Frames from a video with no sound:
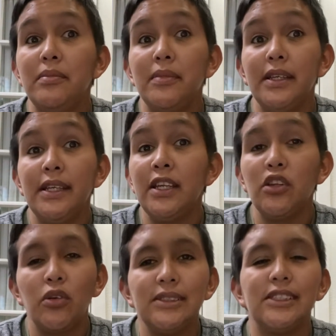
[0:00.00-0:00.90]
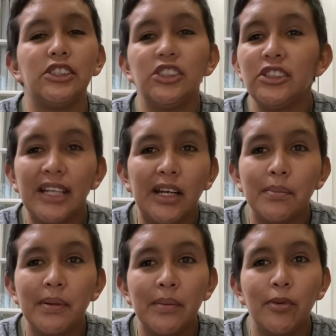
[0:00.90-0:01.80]
He annoys the shit out of
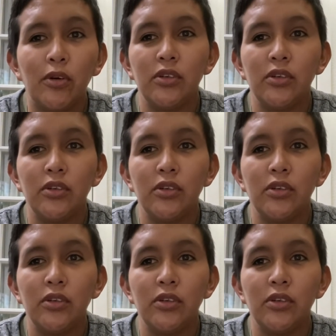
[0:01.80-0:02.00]
people.